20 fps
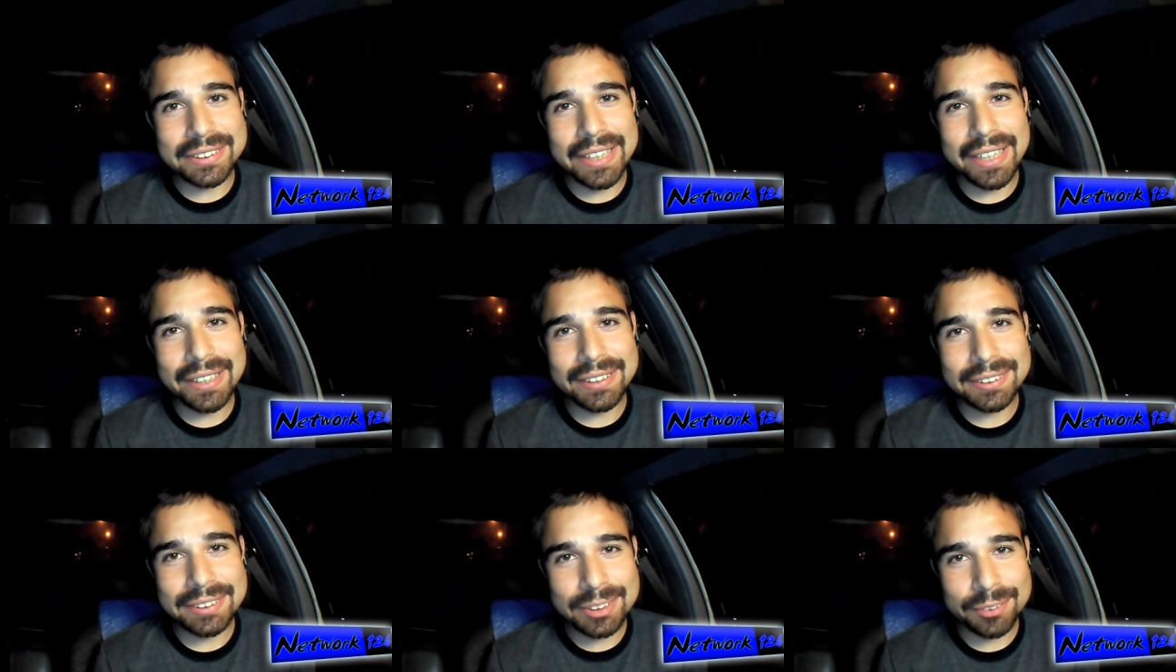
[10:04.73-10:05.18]

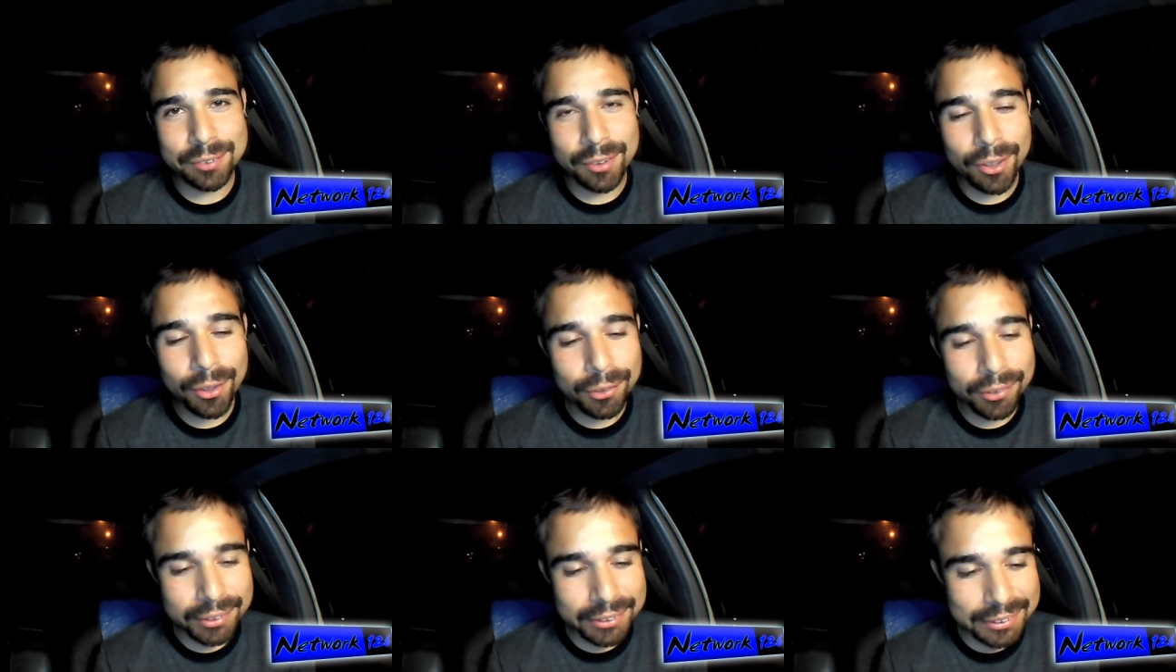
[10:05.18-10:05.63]
sense,
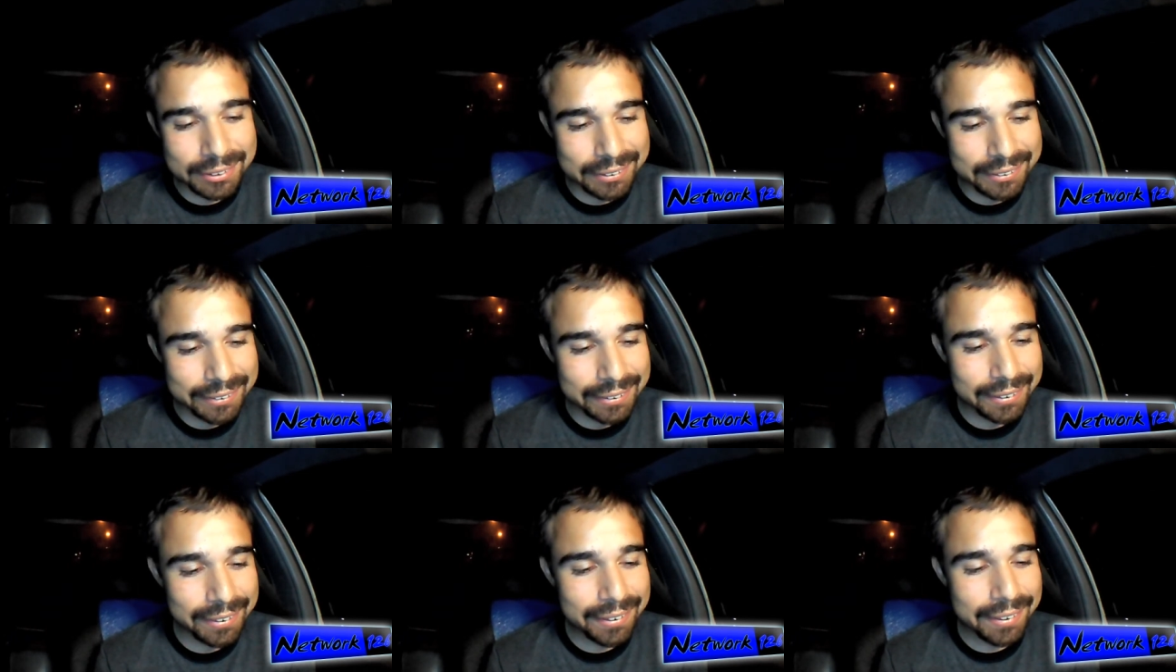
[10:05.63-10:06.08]

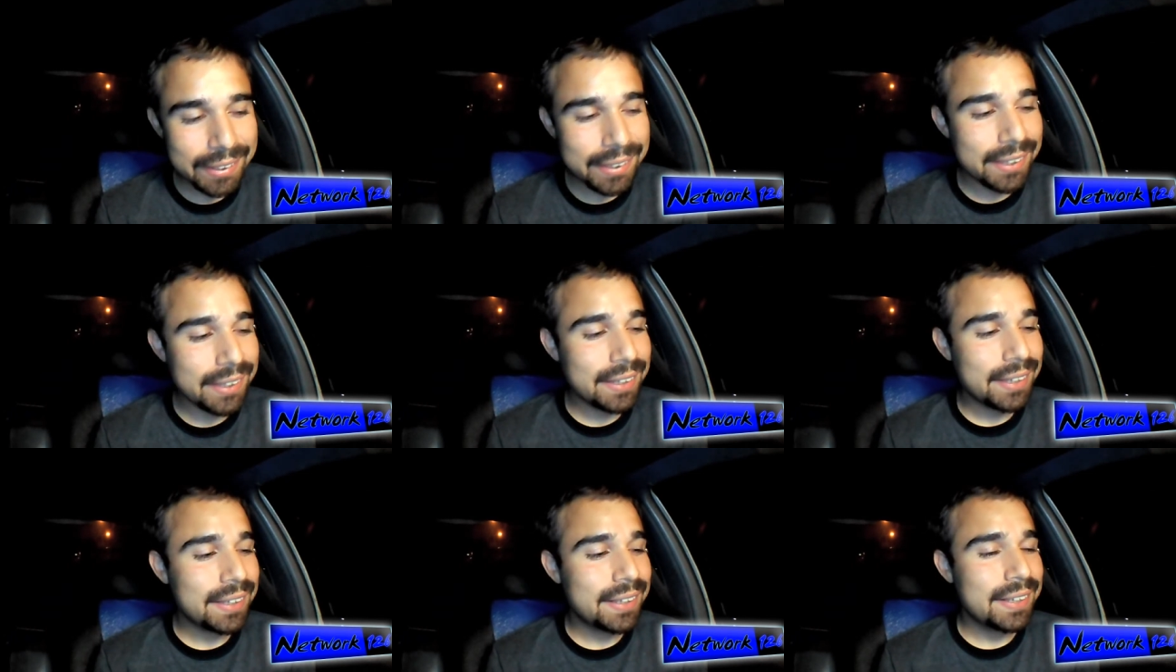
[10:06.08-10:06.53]
folks.
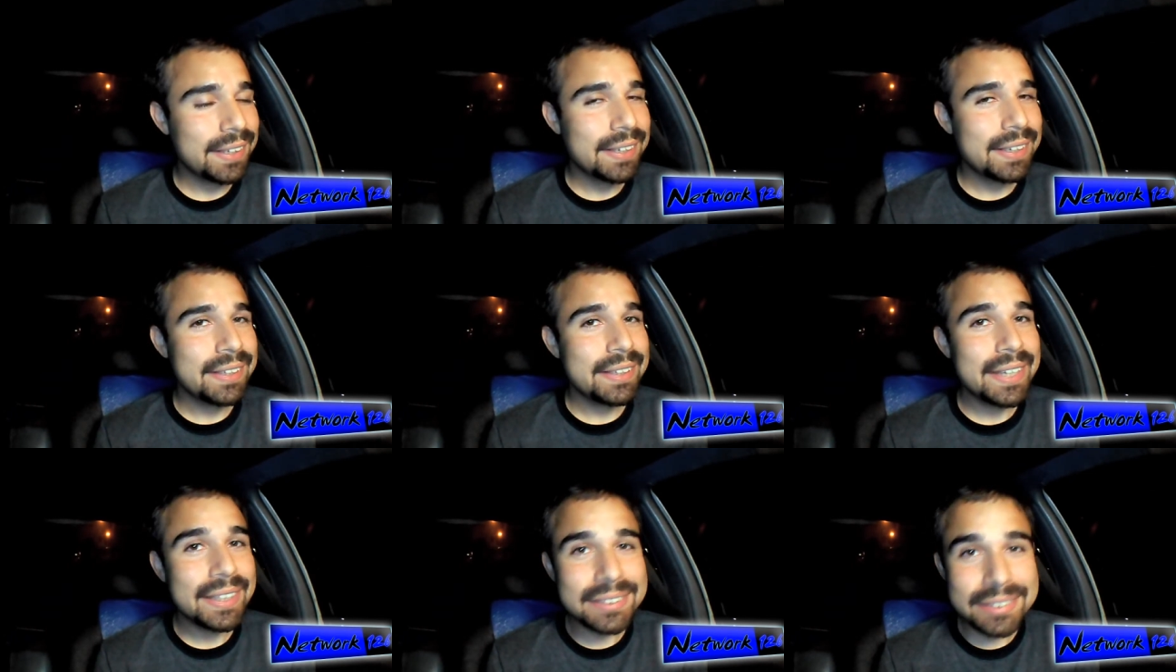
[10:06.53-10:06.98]

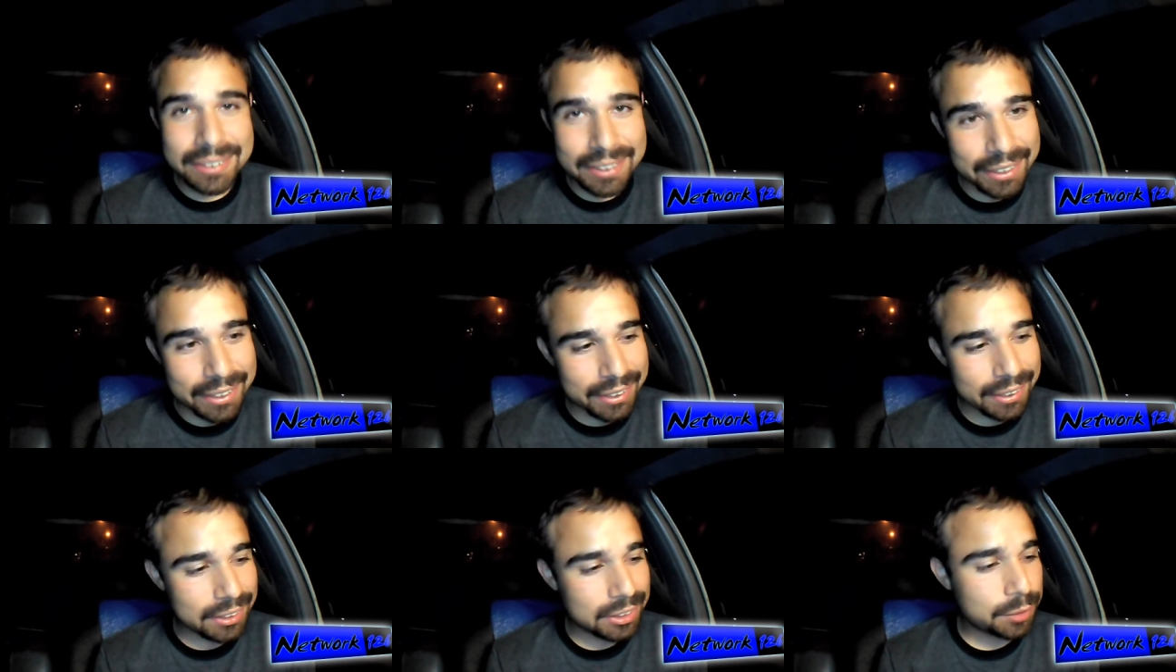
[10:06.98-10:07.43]
Yes,
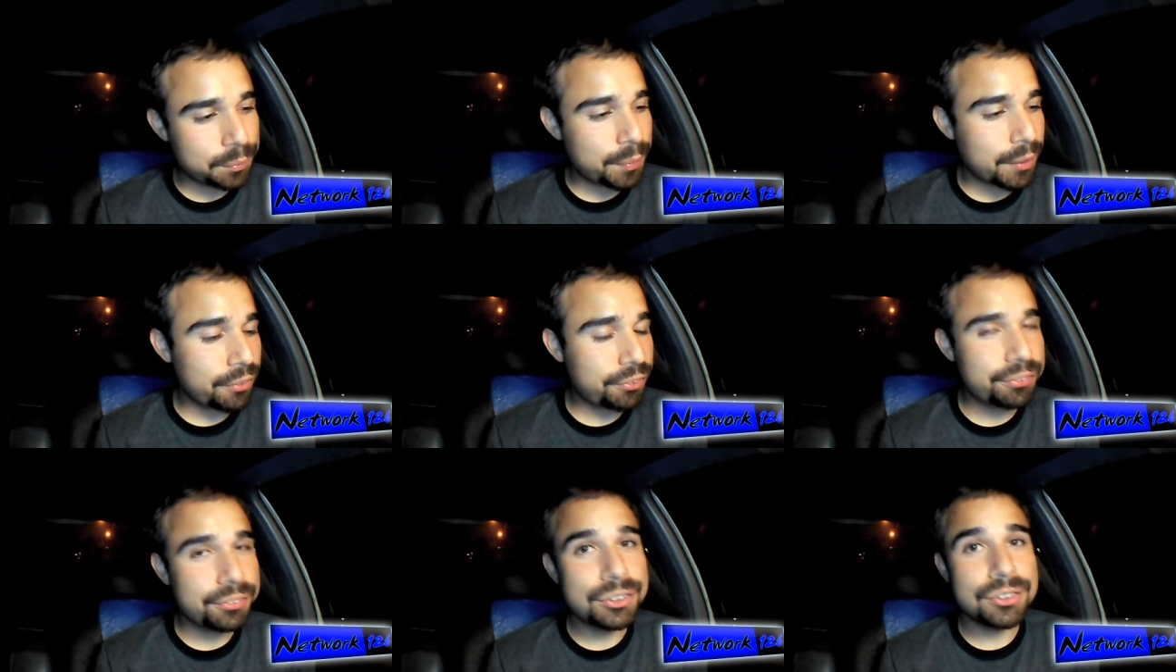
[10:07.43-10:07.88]
it is,
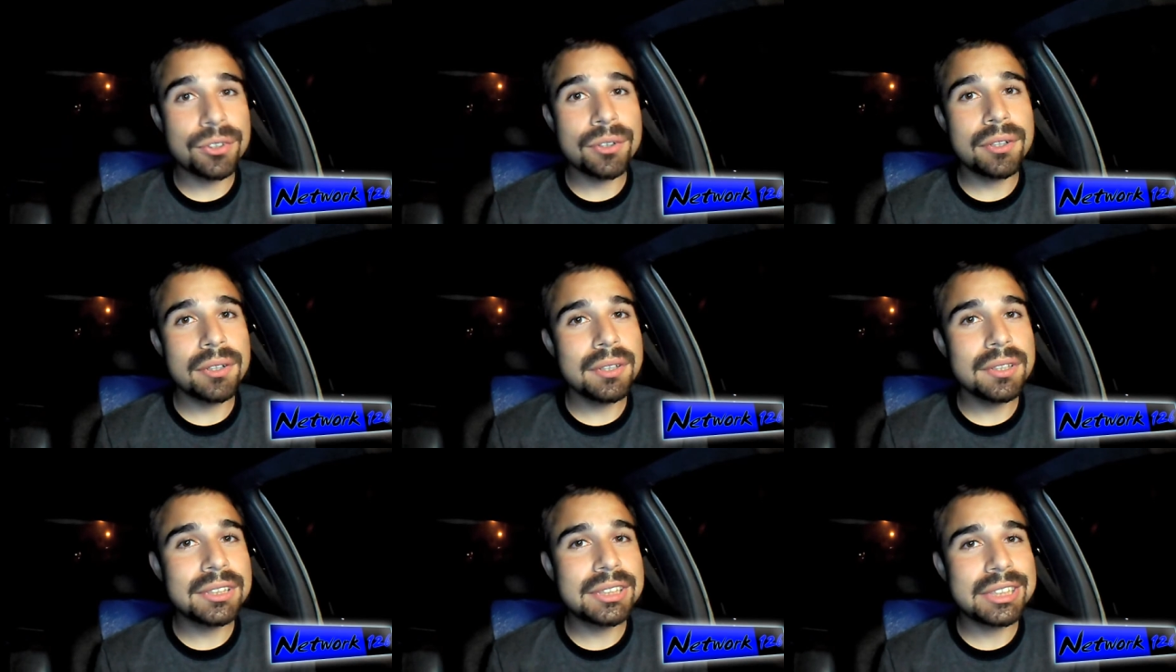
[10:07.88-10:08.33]
Biff
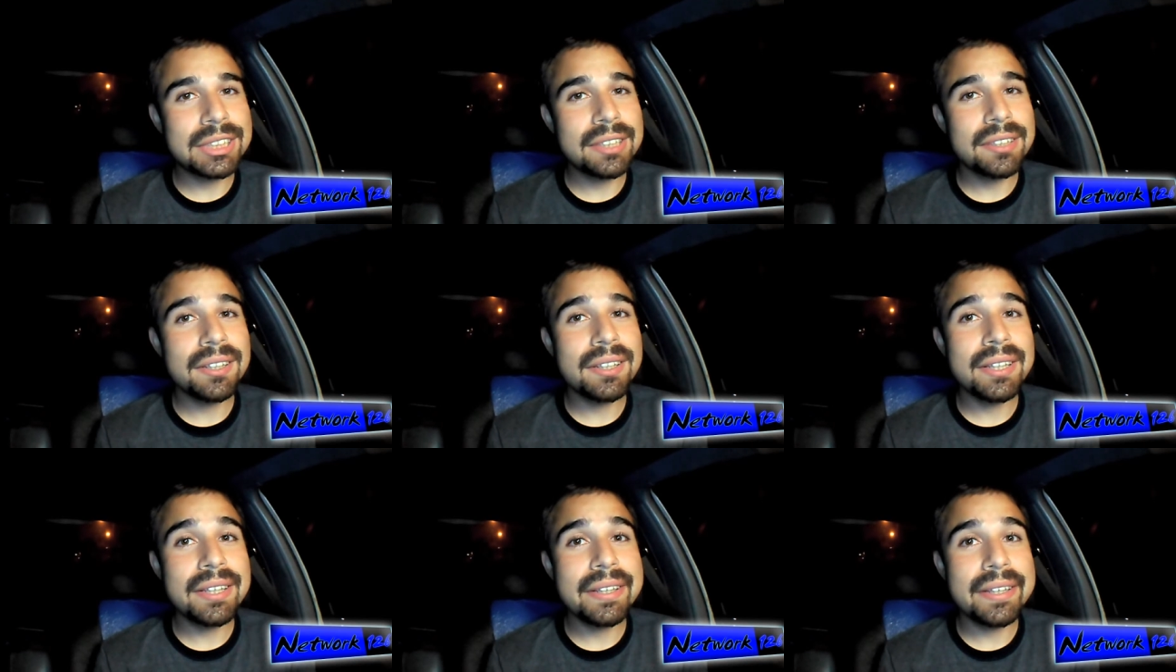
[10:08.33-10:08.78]
George.
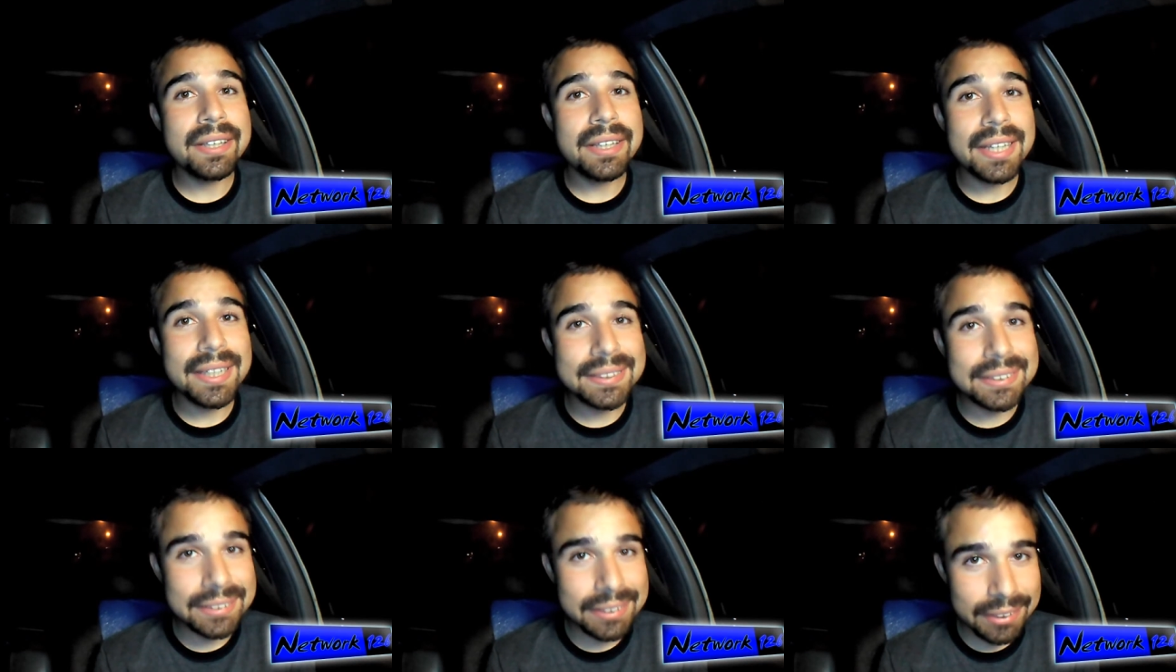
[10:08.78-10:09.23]

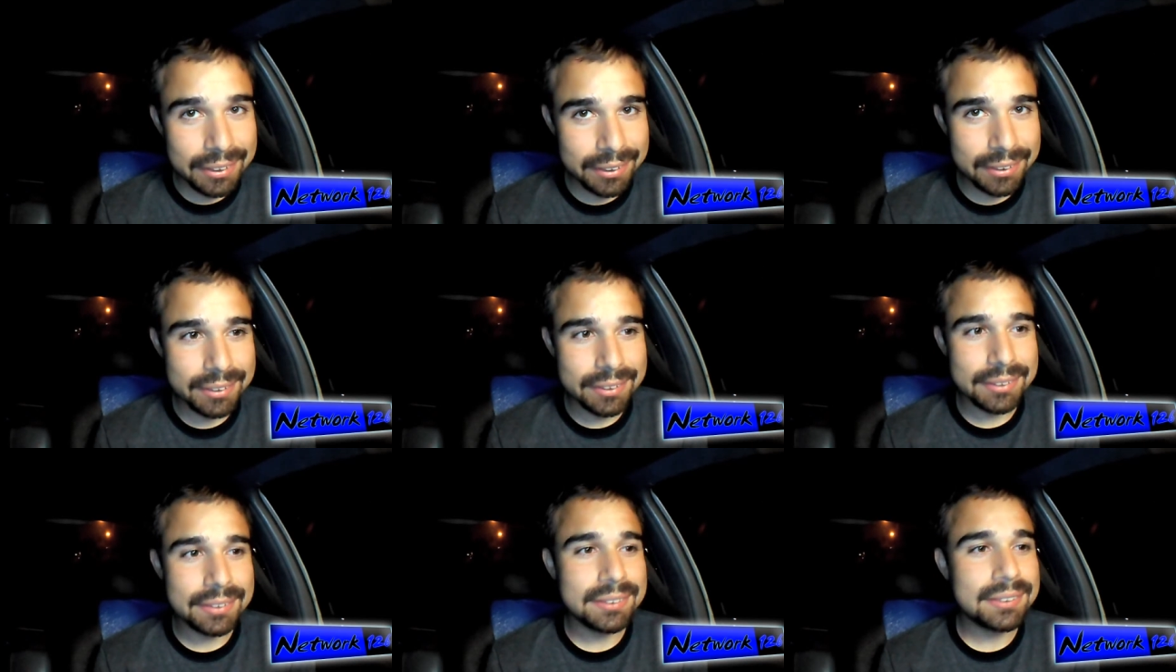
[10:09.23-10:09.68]
Yes, it
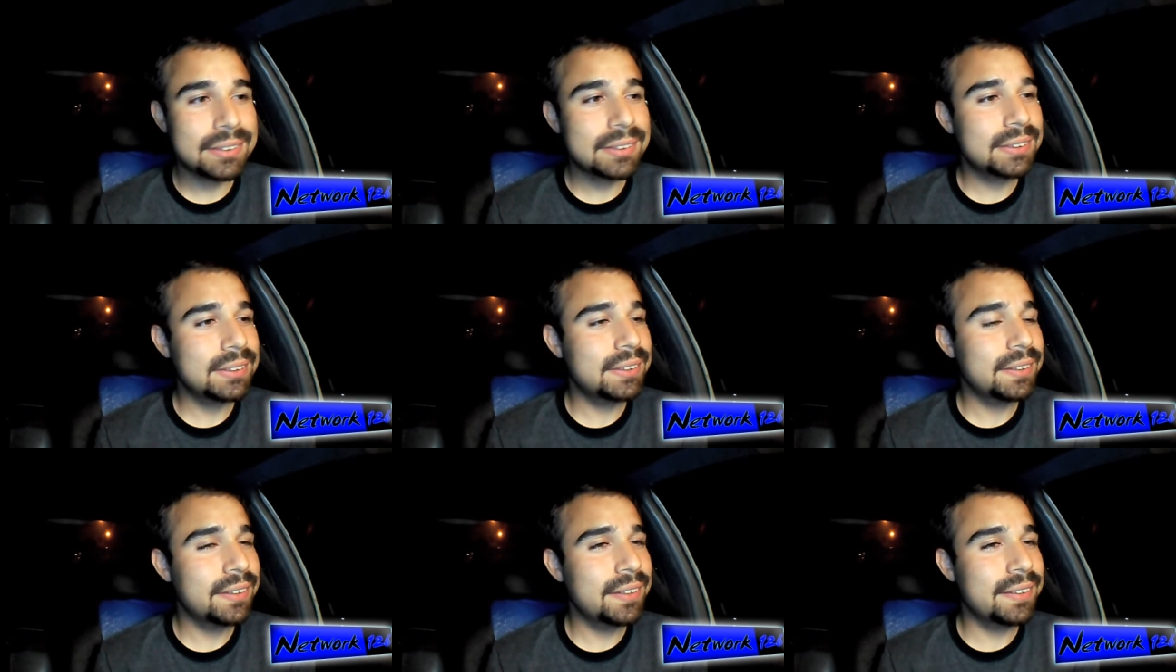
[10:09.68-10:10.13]

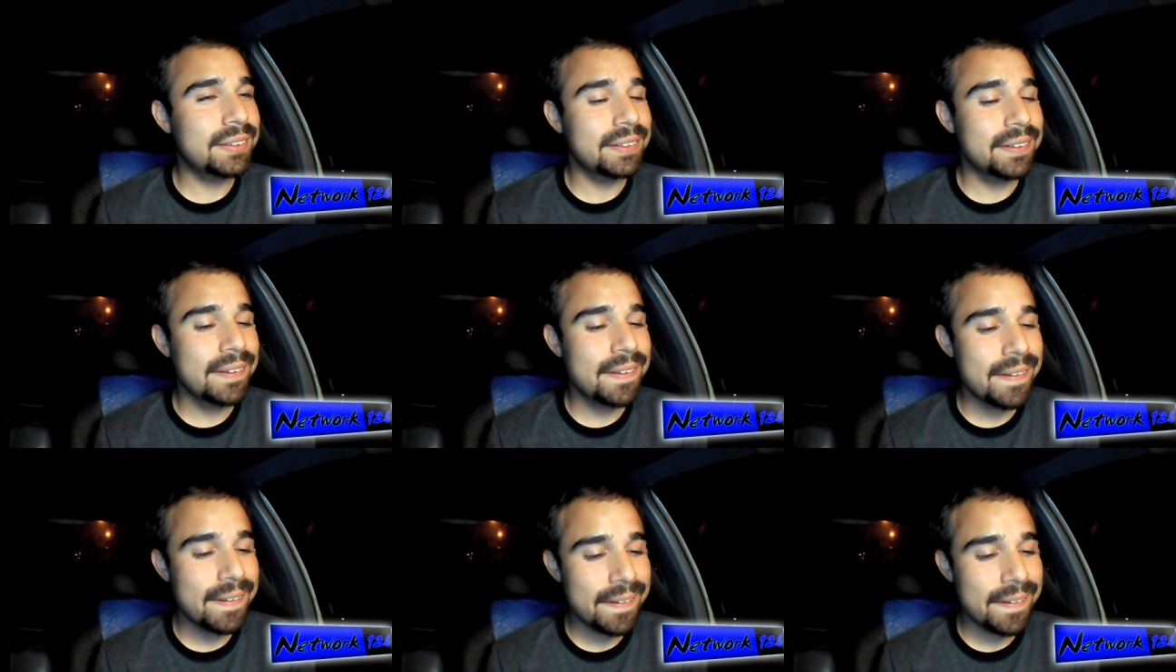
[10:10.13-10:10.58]
is. uh,